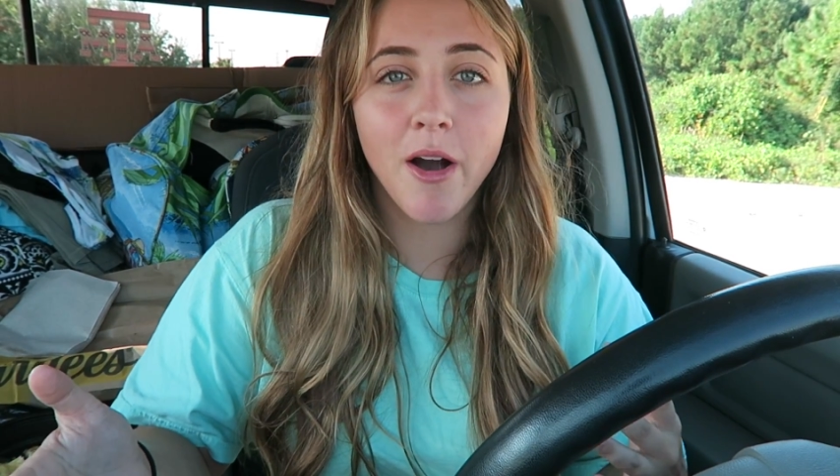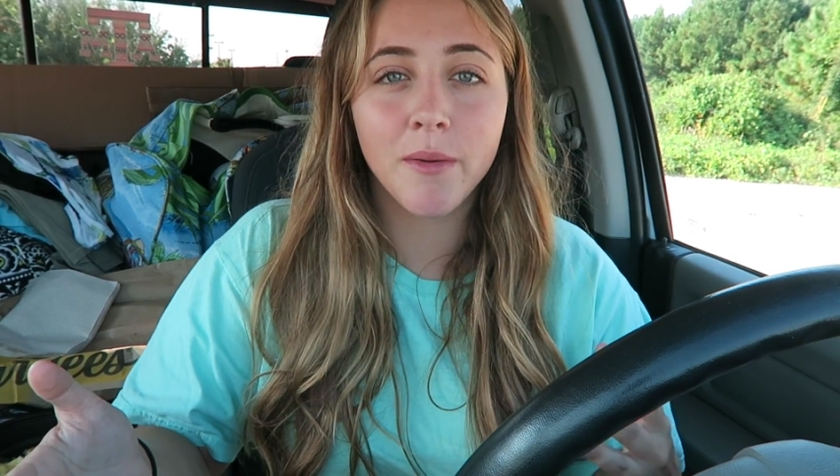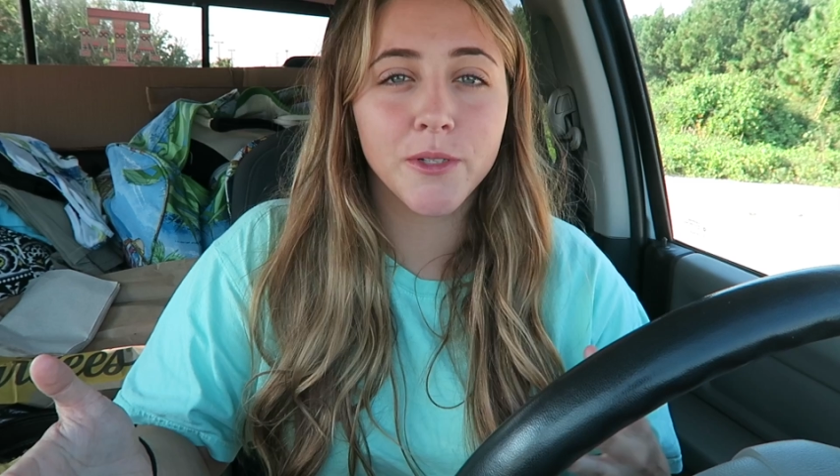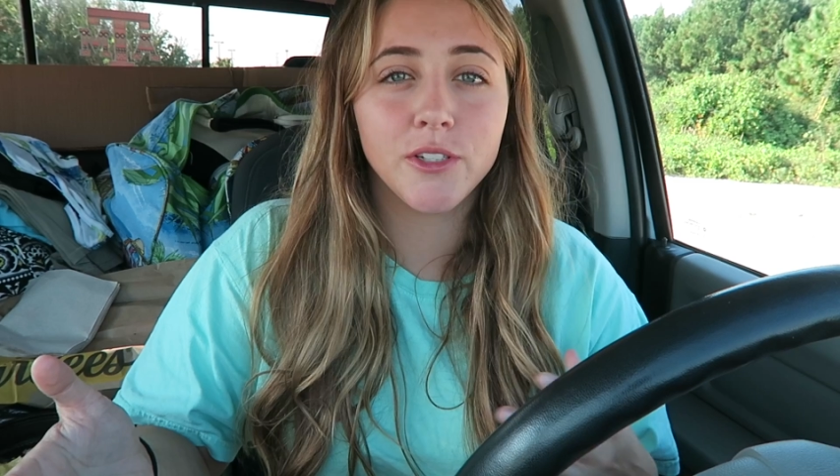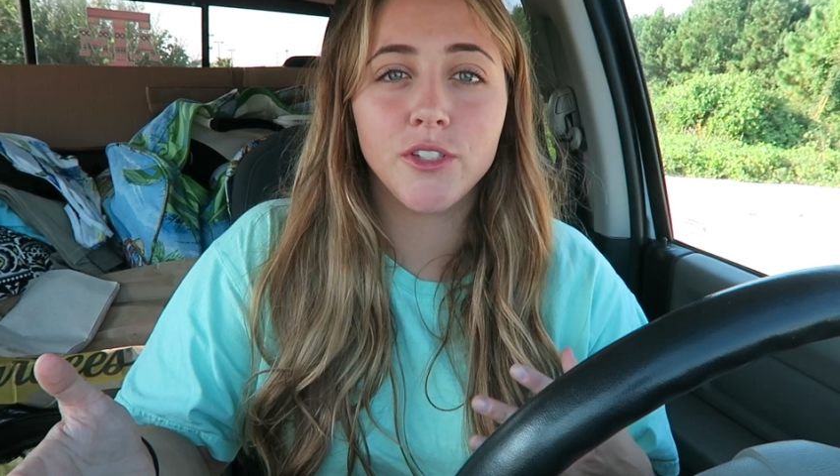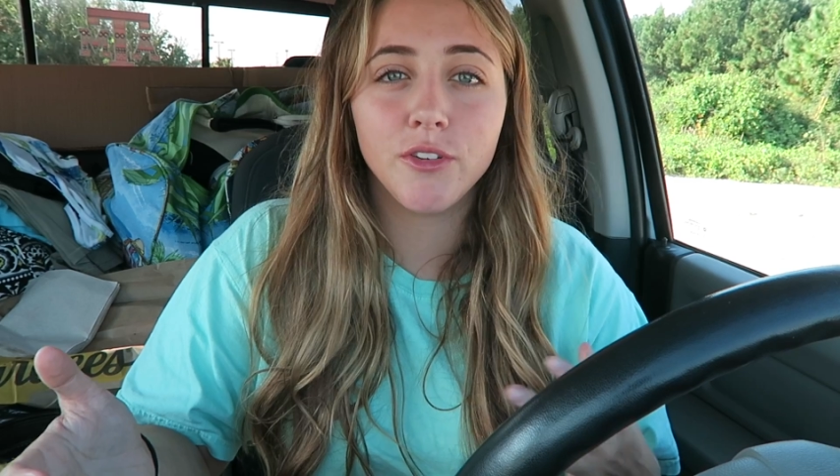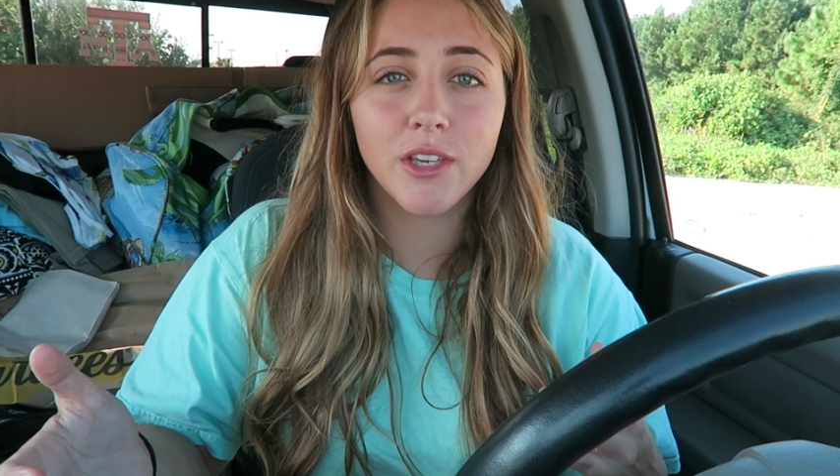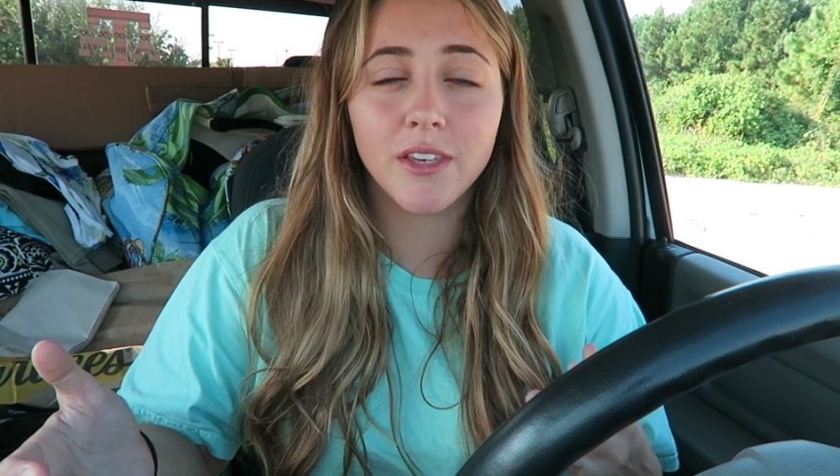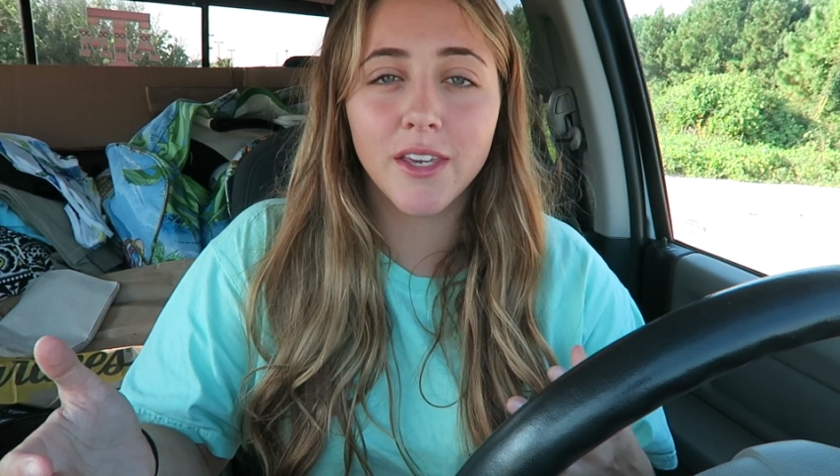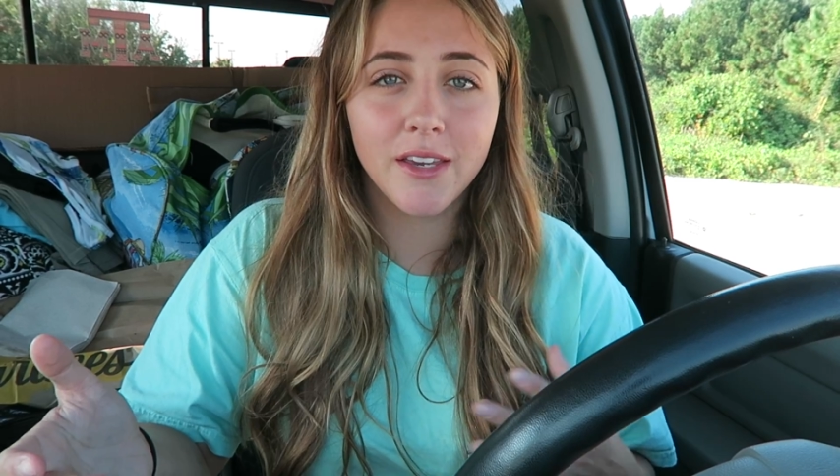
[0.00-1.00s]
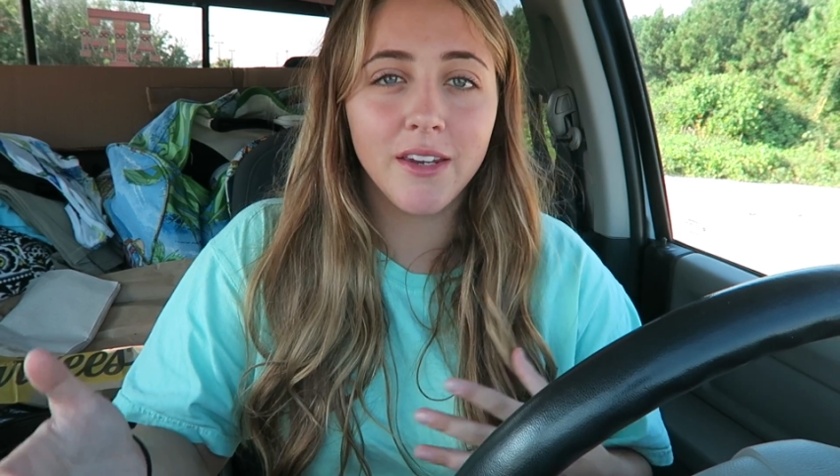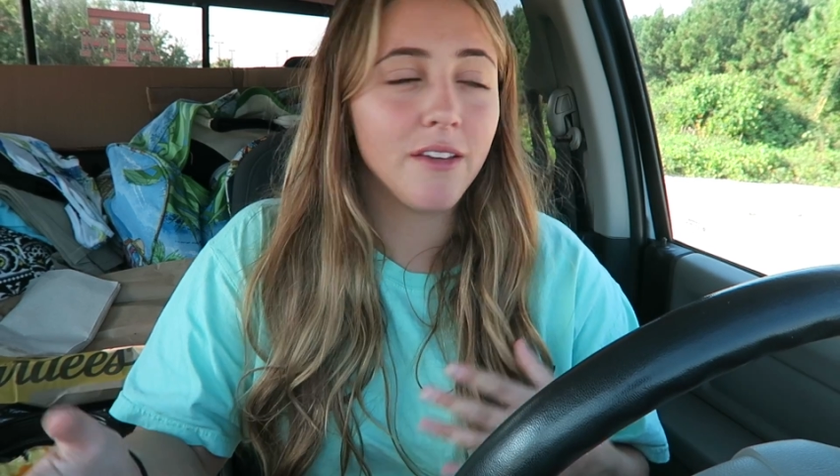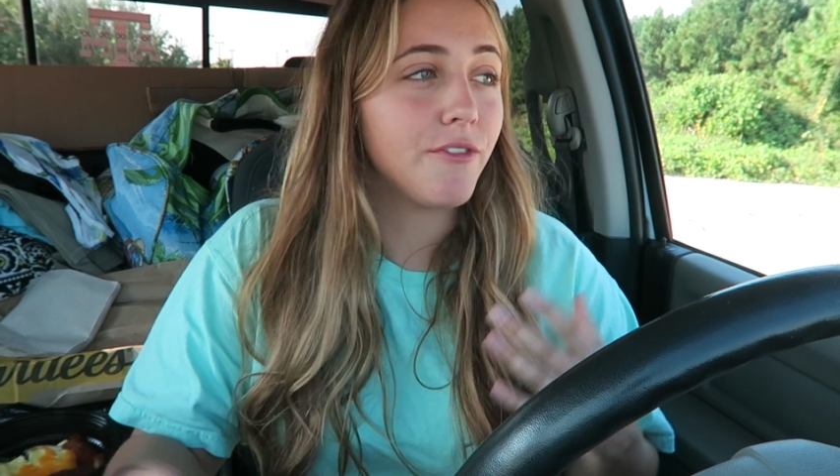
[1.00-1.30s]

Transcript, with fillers: options you can get